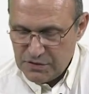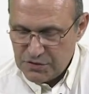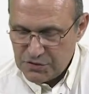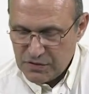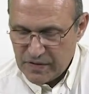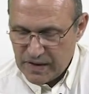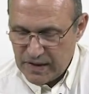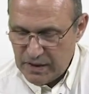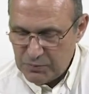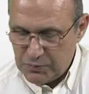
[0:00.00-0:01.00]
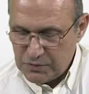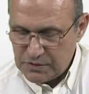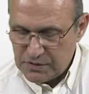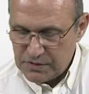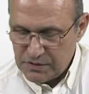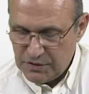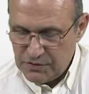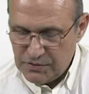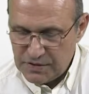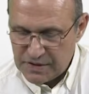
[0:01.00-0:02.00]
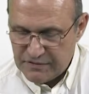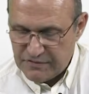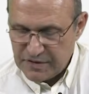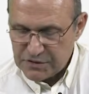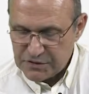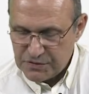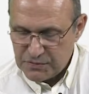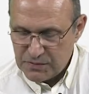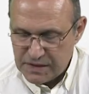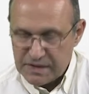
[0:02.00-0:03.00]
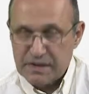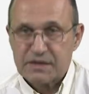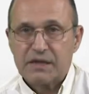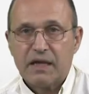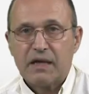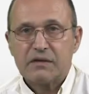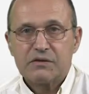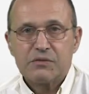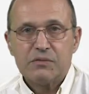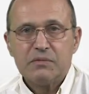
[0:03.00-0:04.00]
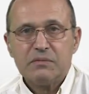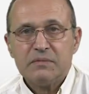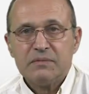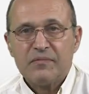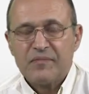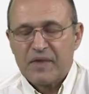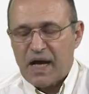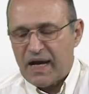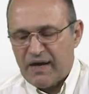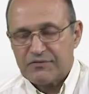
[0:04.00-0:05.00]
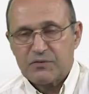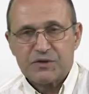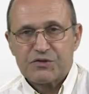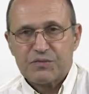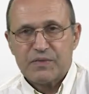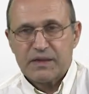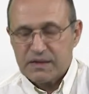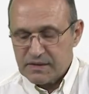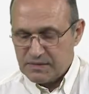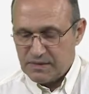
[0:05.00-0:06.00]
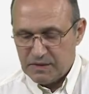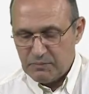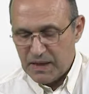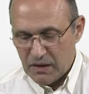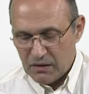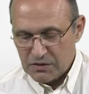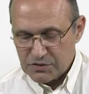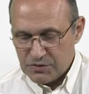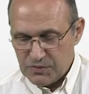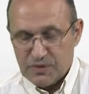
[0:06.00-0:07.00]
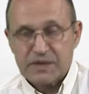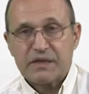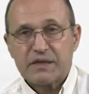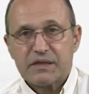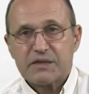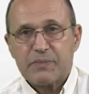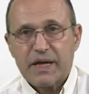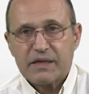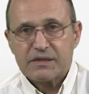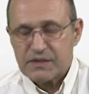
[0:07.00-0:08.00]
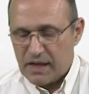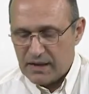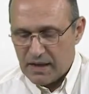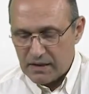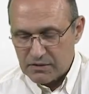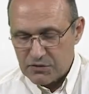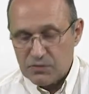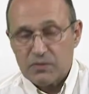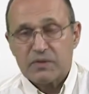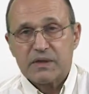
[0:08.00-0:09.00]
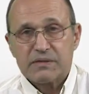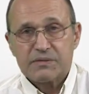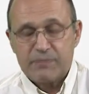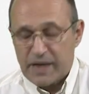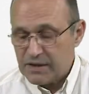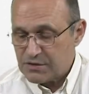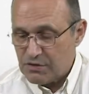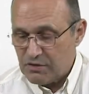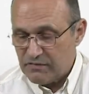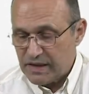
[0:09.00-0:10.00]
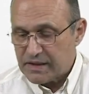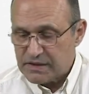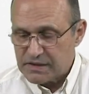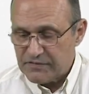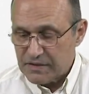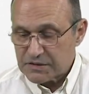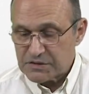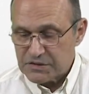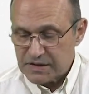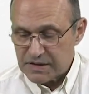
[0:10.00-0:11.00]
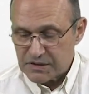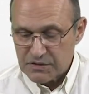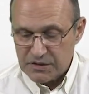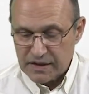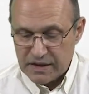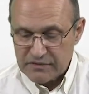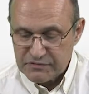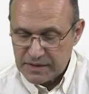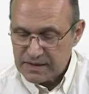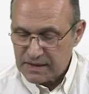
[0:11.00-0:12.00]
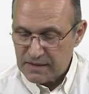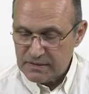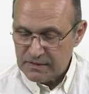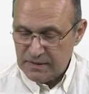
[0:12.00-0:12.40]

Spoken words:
So the input u is a function which is in L2. I have to assume that it belongs to a certain space, and L2, the space of energy functions, is good enough right now.